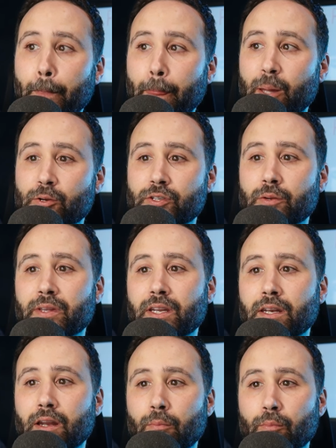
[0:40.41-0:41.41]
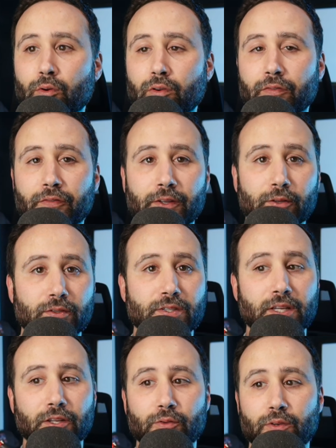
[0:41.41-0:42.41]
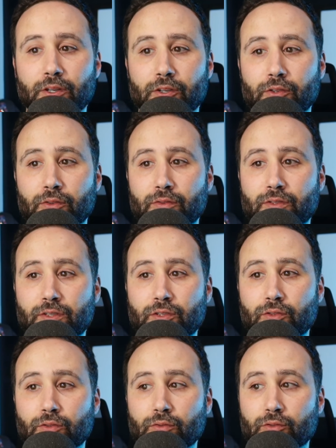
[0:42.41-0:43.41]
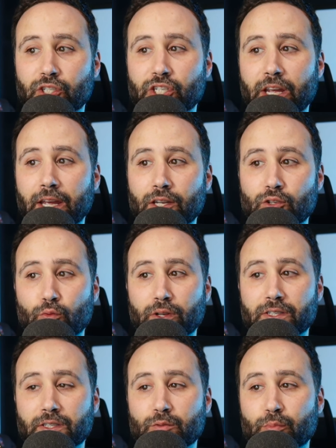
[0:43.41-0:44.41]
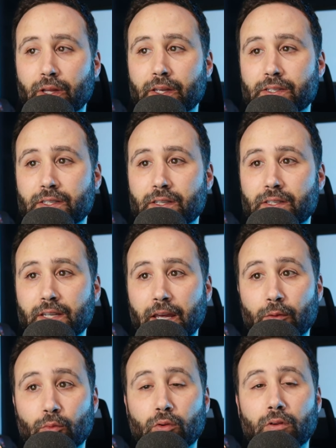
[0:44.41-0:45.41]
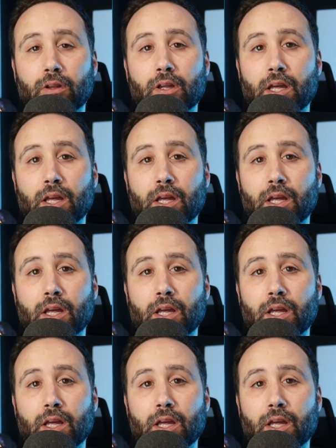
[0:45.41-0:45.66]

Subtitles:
there's going to be a number of fields that you can use to change what displays in the table.